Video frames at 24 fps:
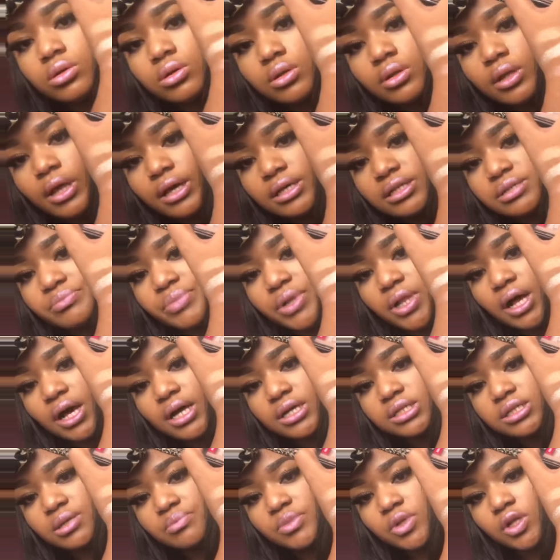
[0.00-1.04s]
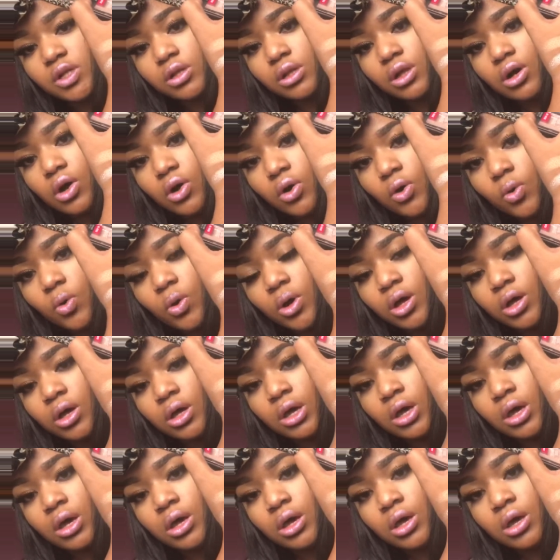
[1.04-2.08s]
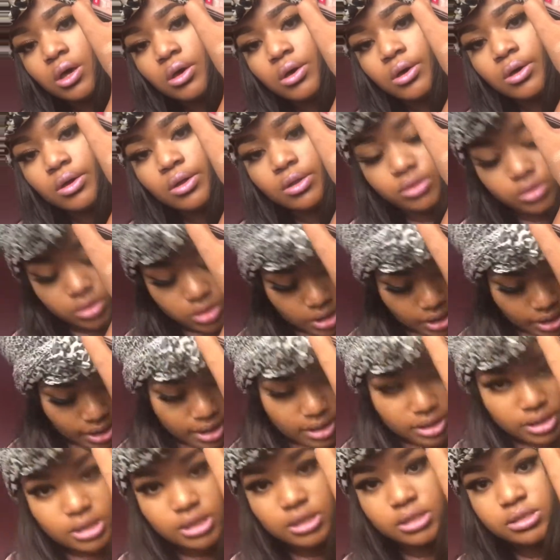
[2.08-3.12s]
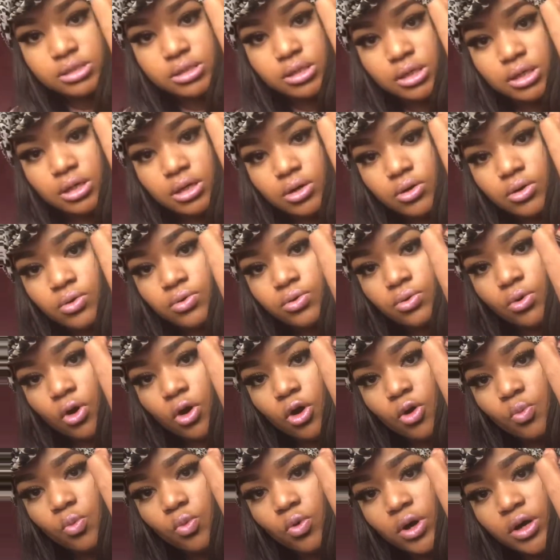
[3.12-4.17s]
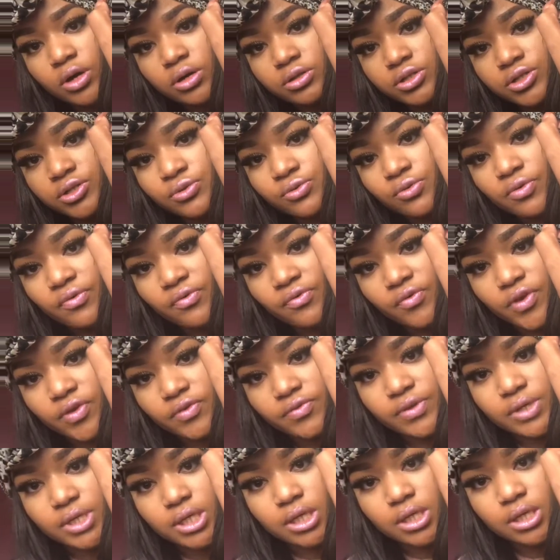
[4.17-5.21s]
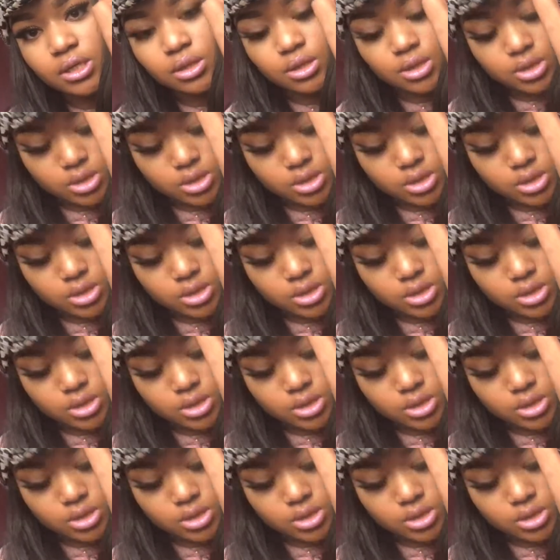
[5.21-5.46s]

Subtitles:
That's Blossom Glow. That is the Chrome 1250, and